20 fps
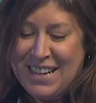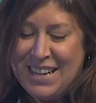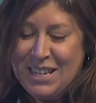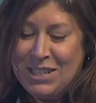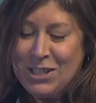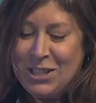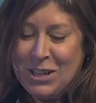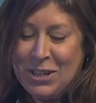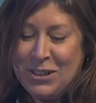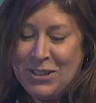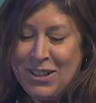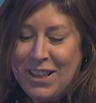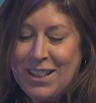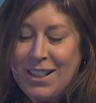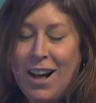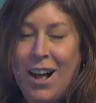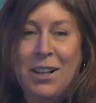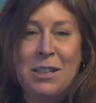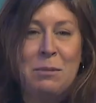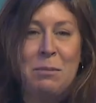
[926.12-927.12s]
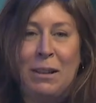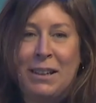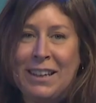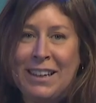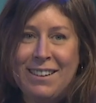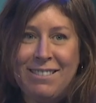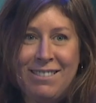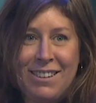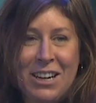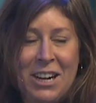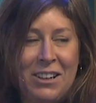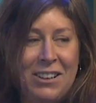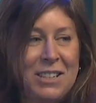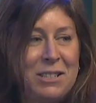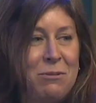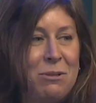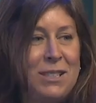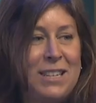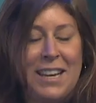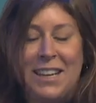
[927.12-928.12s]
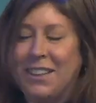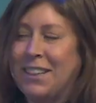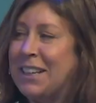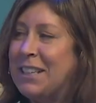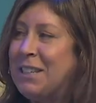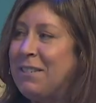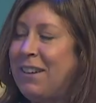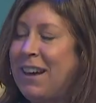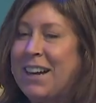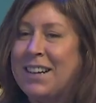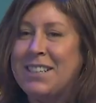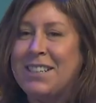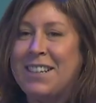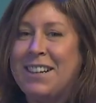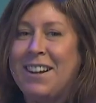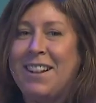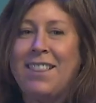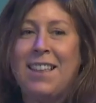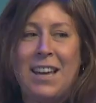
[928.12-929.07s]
So ultimately, you know, this will take collective action.